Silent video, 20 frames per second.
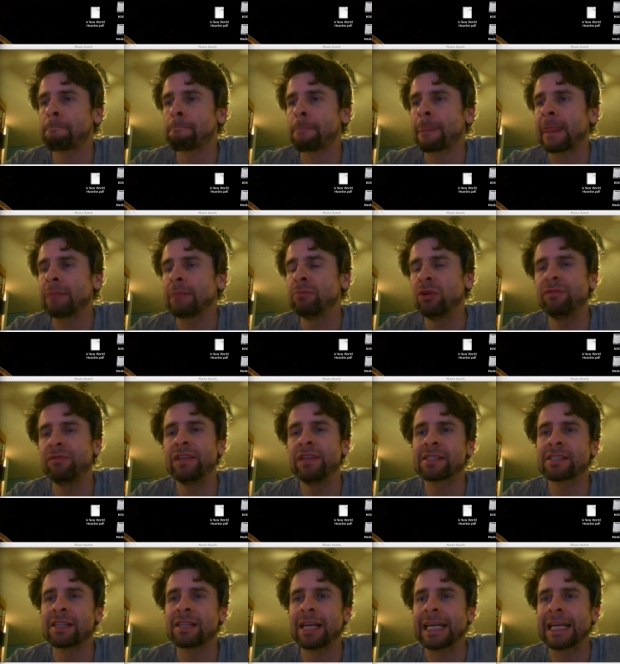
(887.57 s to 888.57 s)

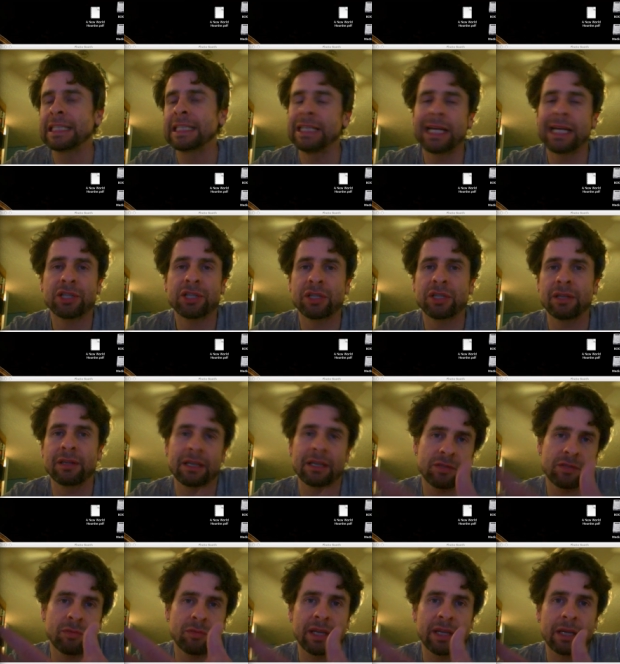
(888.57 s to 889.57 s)
Movies like Election, that's
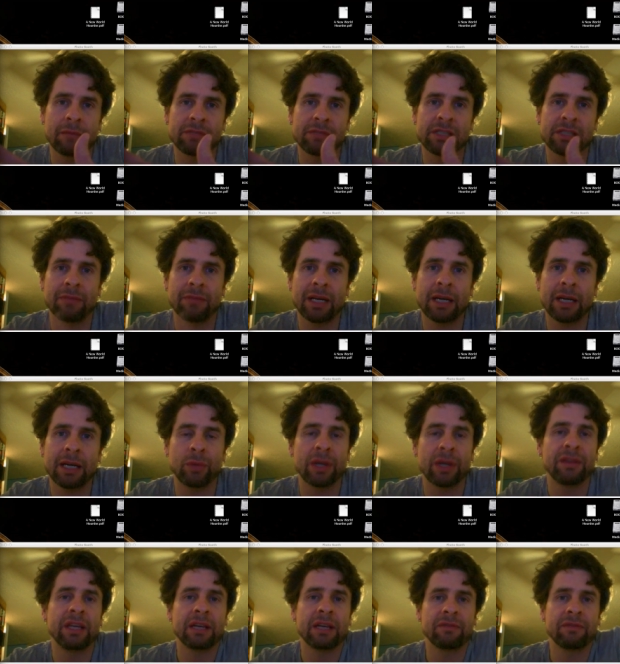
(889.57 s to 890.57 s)
the one that comes to mind when I
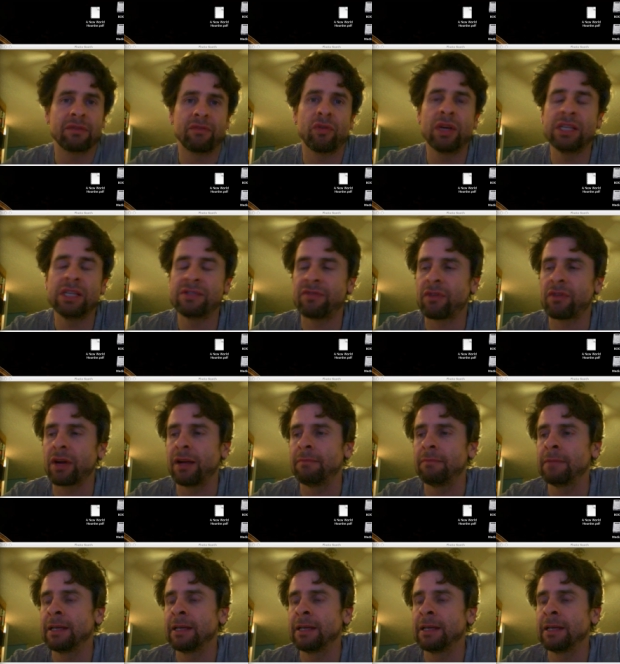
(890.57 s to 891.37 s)
think of the freeze frame,